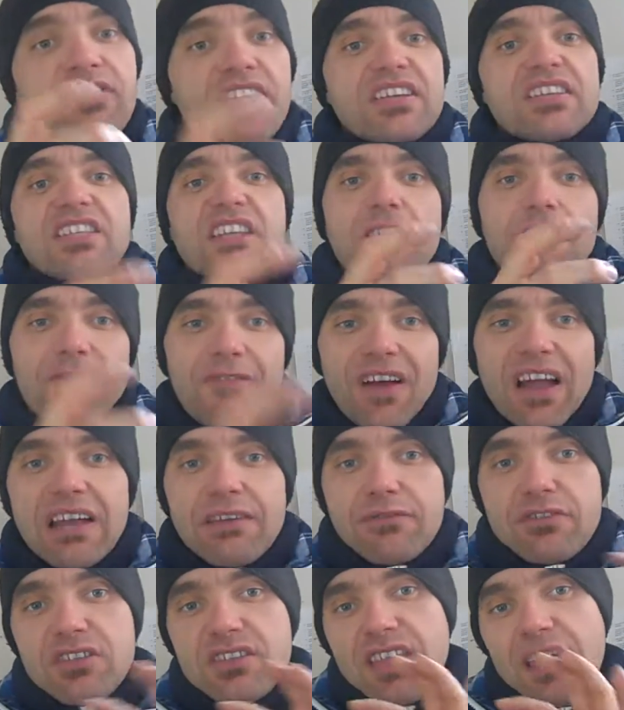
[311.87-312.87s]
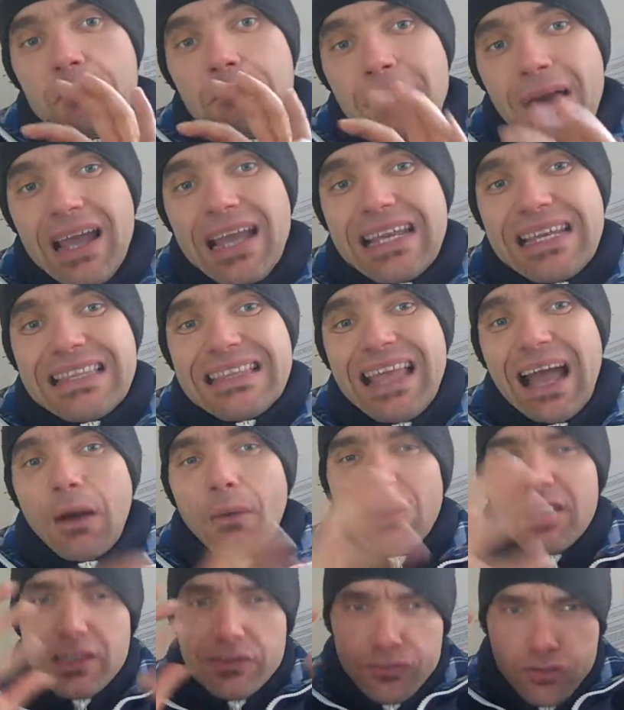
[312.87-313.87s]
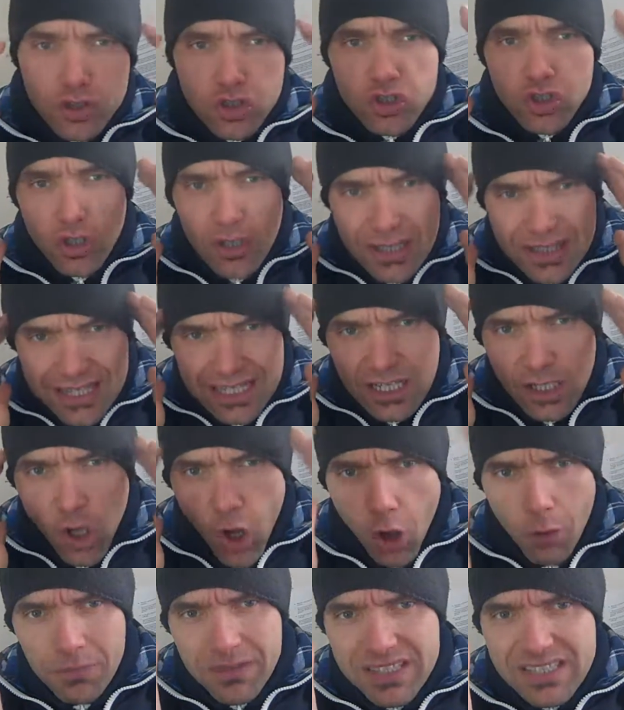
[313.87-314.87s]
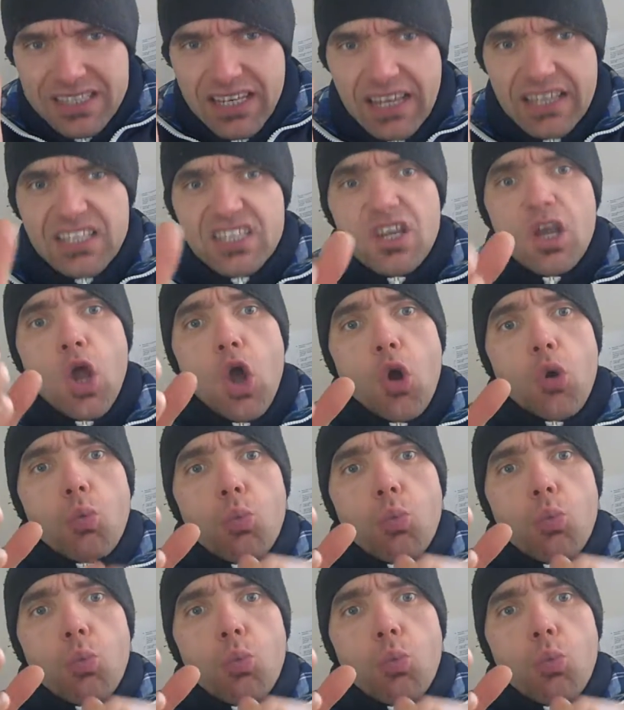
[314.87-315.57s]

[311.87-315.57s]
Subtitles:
These are your favourites. They're made that way. You've just got to think common sense.